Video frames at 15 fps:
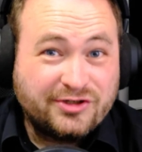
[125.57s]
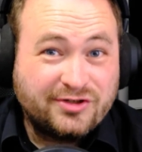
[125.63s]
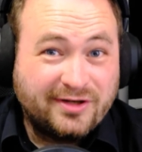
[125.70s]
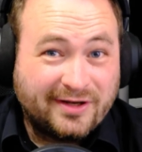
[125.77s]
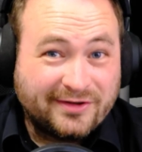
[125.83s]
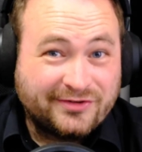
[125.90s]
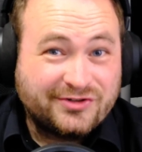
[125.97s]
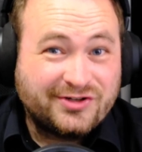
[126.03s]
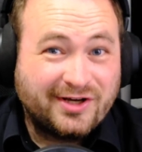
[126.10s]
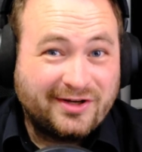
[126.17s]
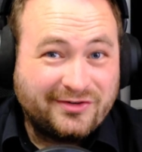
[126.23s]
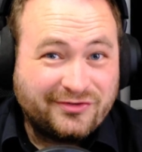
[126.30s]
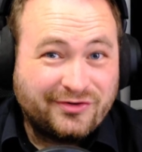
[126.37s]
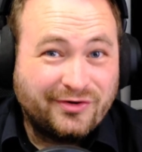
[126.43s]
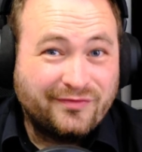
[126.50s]
has
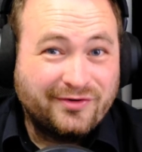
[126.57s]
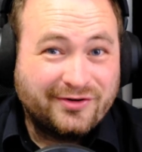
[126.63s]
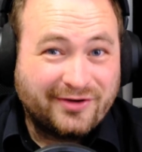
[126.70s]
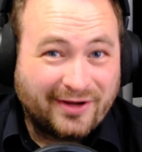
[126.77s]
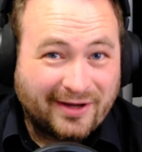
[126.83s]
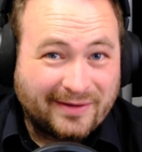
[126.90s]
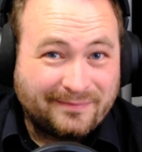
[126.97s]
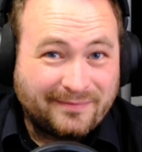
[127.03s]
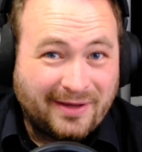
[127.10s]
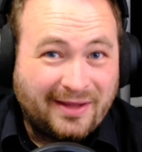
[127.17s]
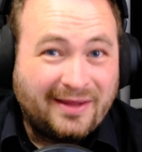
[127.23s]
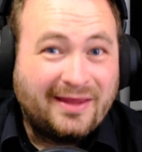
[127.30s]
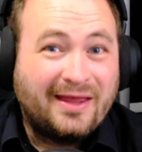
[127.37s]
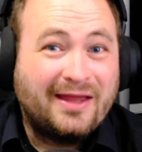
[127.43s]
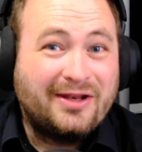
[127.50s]
changed over time,
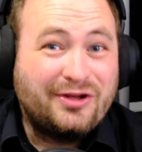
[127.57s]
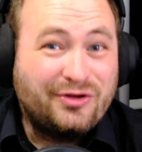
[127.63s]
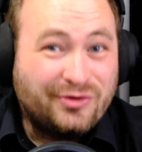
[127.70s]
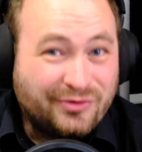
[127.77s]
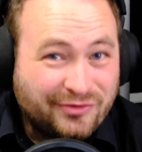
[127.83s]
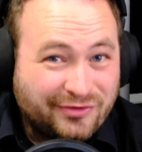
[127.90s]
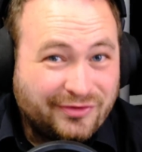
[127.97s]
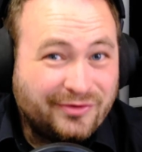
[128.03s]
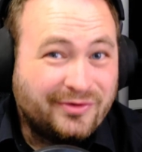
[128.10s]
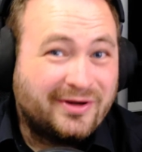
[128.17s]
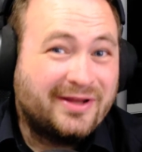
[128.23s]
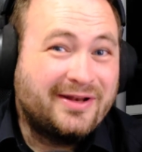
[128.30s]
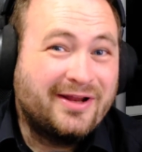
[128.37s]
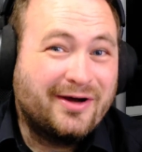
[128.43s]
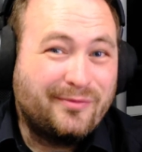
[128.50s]
and you too can
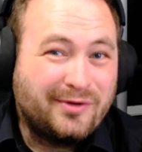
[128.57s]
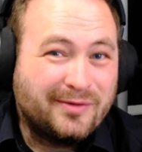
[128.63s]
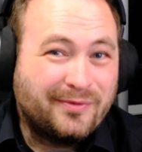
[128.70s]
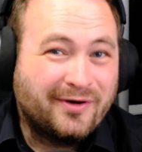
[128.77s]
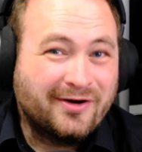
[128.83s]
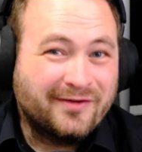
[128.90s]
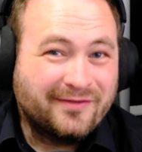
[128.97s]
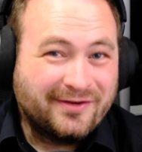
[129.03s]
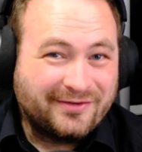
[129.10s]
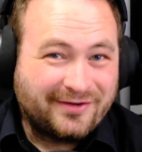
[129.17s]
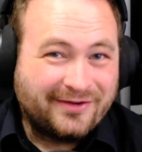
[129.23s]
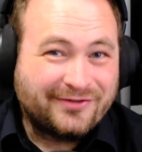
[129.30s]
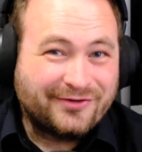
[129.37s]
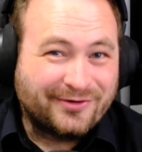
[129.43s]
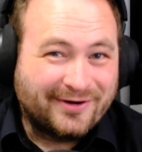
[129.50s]
now be a part of this
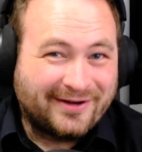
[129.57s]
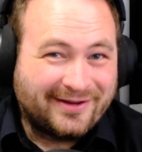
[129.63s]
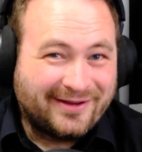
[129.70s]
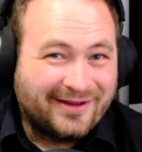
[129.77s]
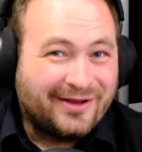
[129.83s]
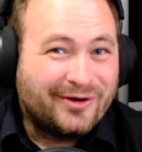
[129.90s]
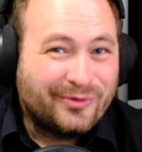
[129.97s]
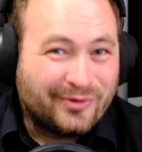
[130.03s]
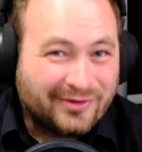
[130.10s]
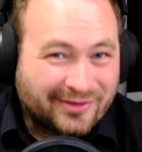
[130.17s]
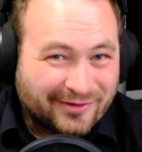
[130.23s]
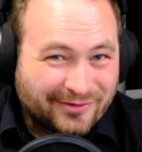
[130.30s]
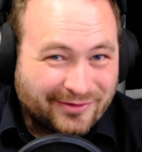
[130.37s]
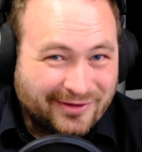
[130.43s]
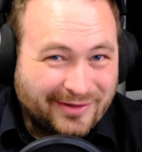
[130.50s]
history with a
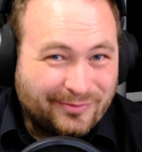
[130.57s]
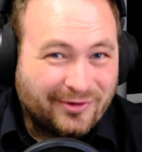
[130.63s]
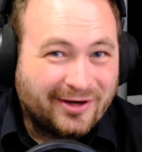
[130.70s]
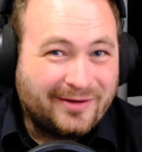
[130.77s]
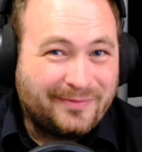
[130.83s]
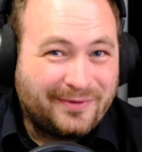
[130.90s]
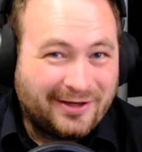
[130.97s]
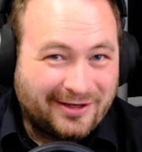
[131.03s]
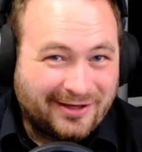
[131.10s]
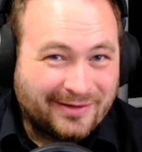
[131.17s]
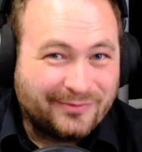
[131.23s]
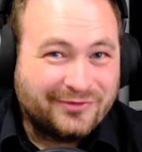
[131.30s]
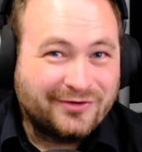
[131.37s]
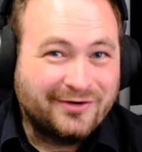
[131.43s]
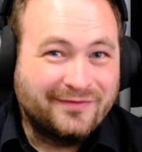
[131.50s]
Libre PDM
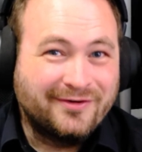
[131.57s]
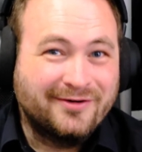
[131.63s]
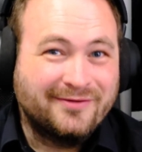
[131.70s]
server.